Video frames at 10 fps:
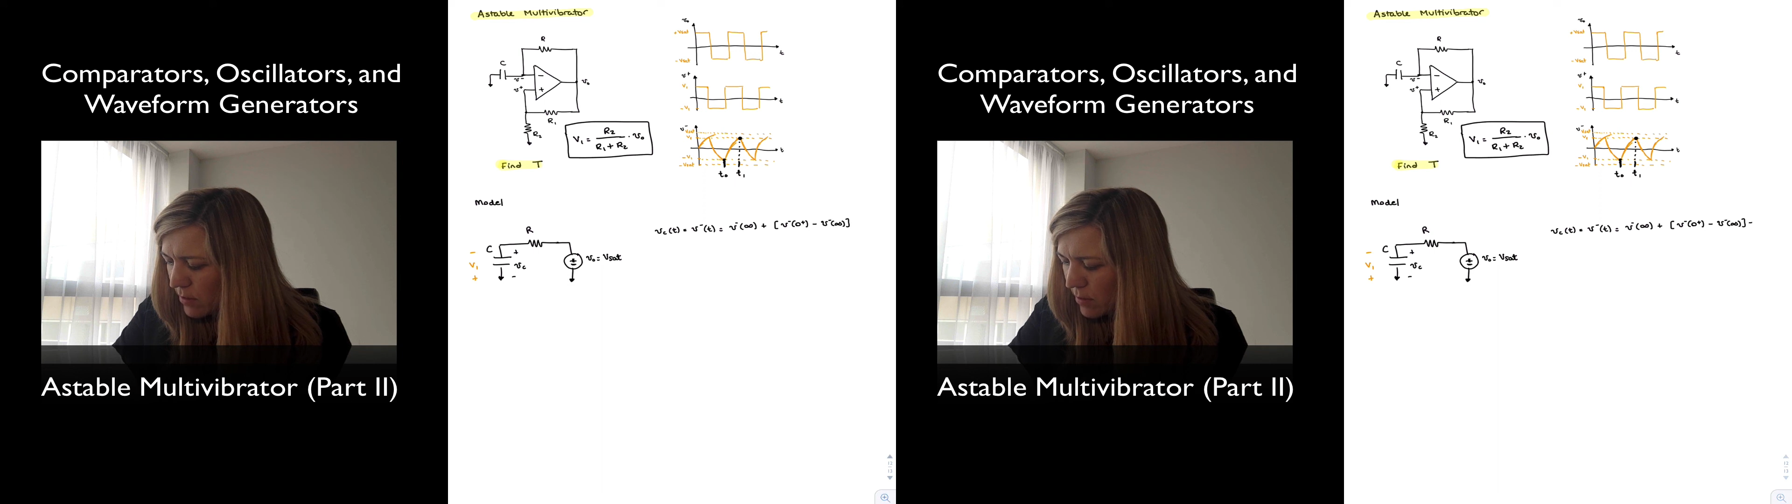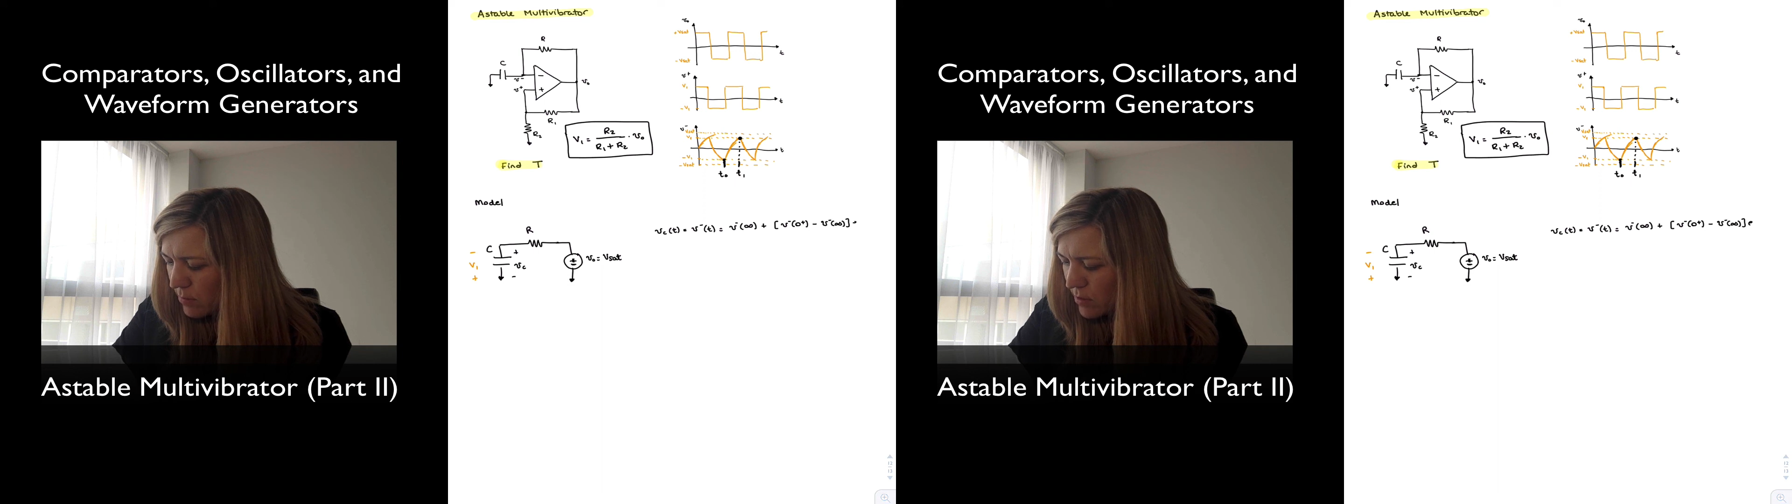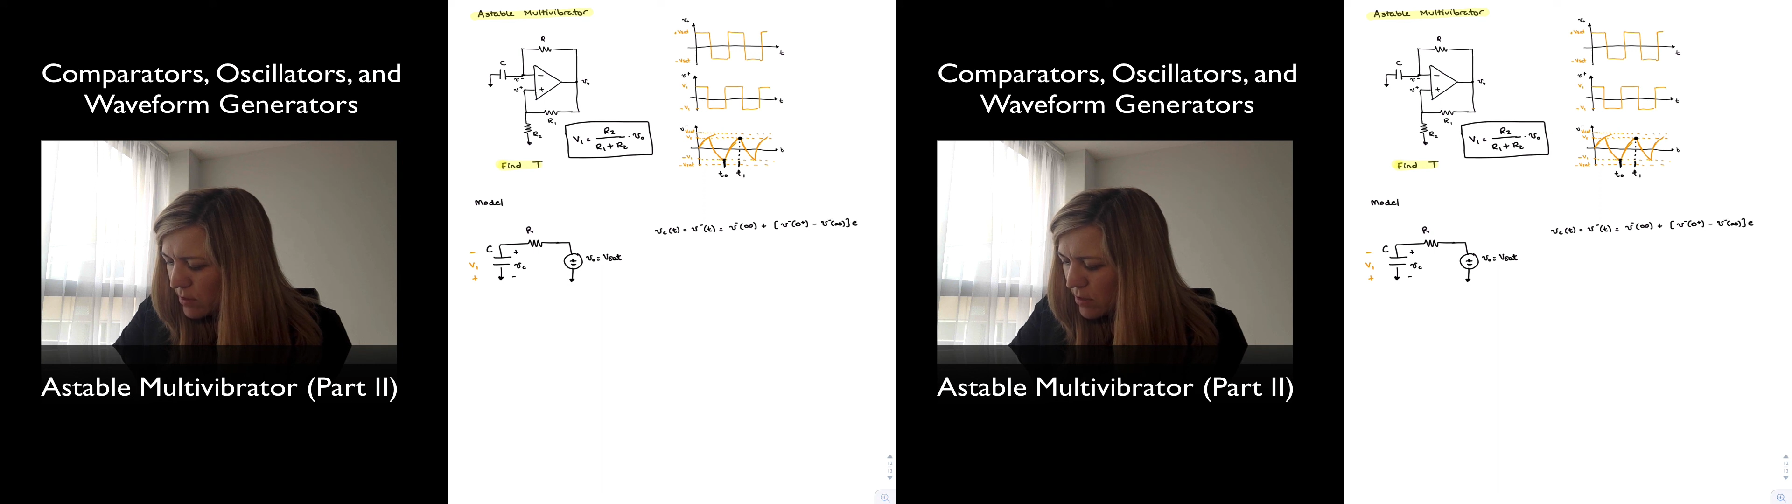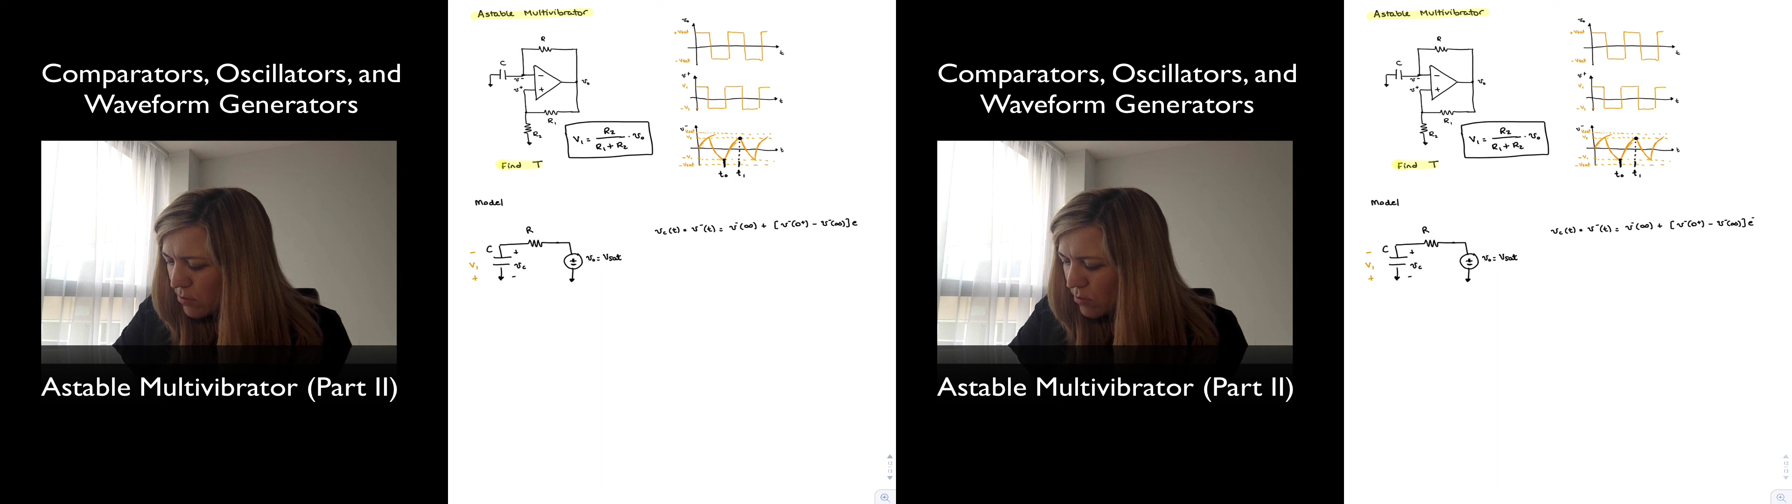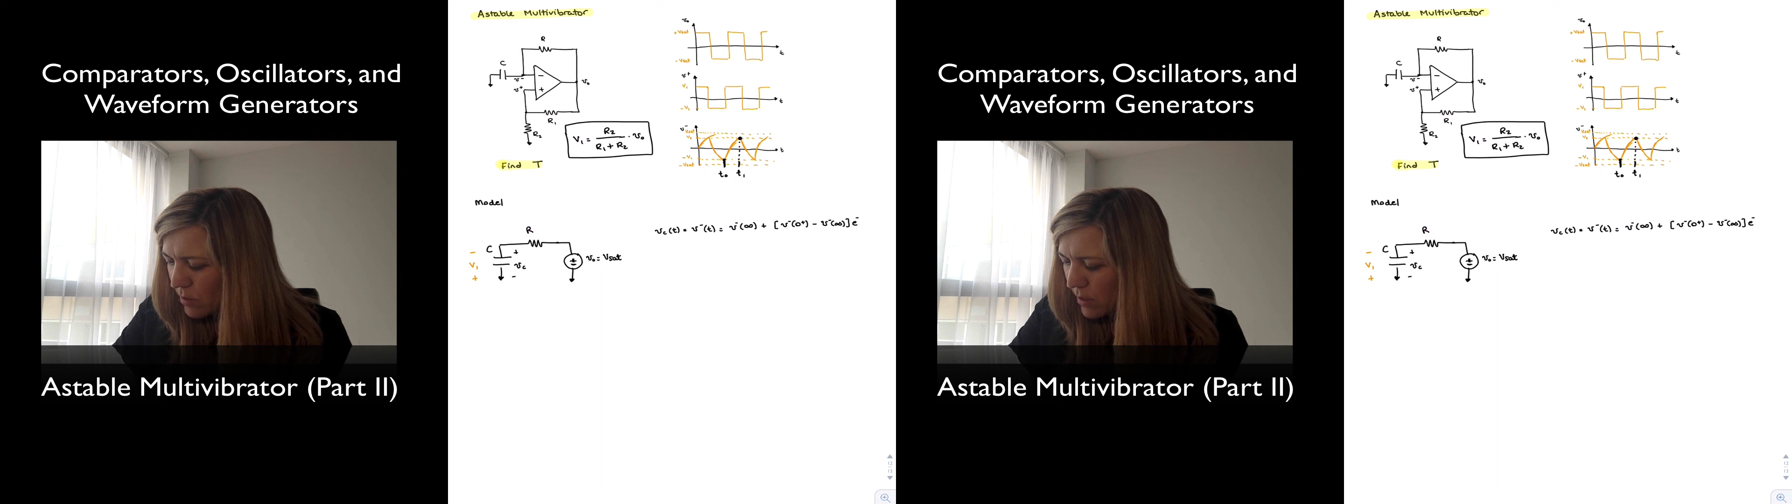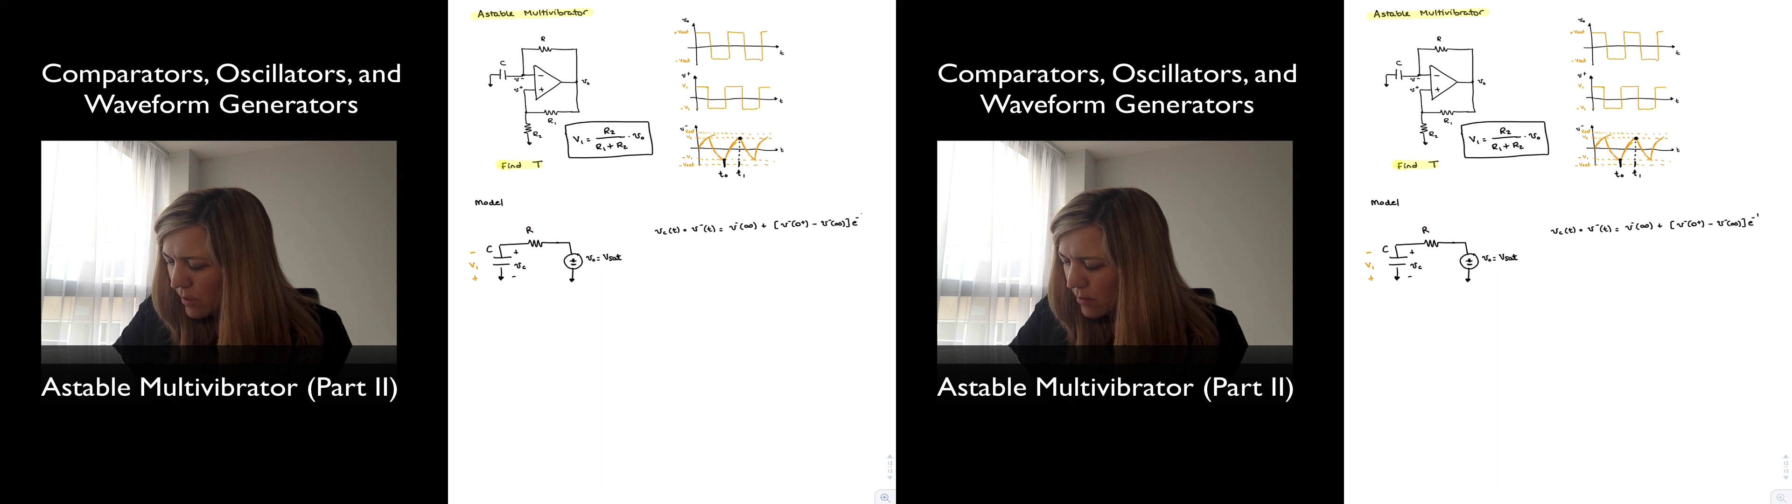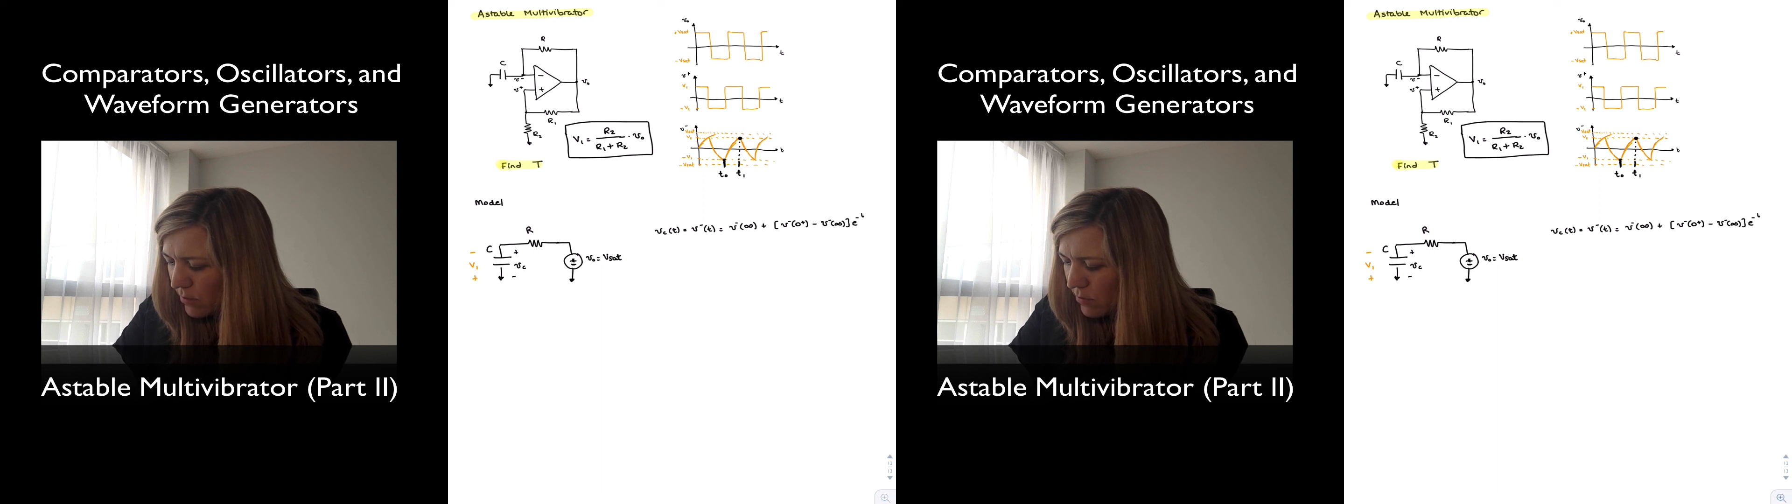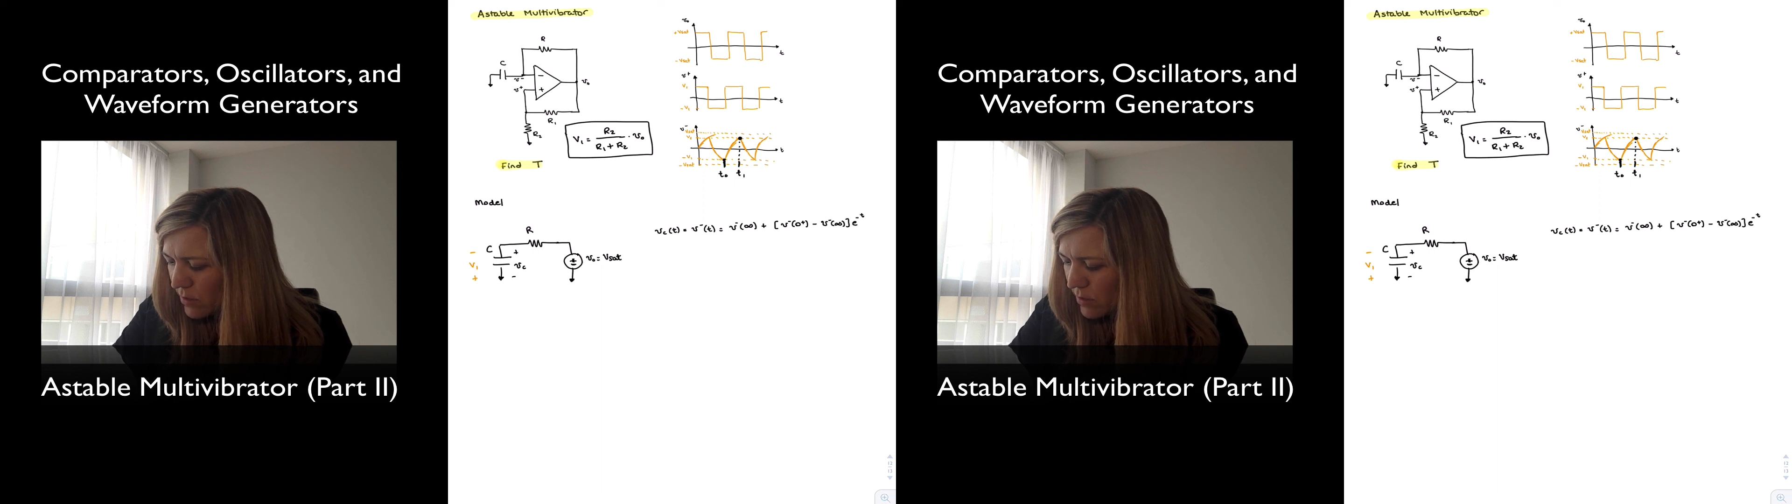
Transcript: times e to the negative